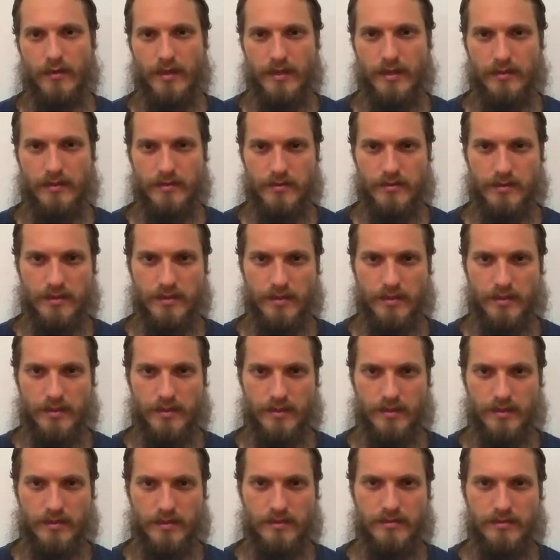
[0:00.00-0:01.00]
energy
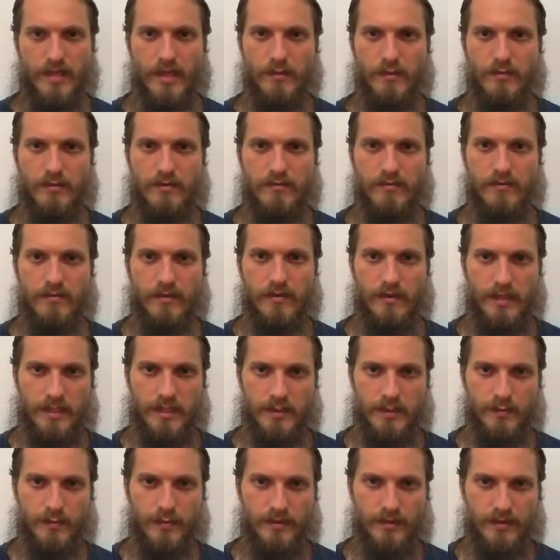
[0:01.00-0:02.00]
and we feel
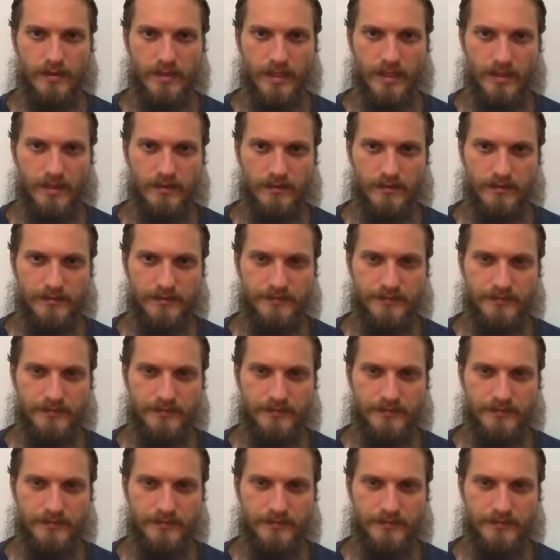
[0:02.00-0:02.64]
less burned out.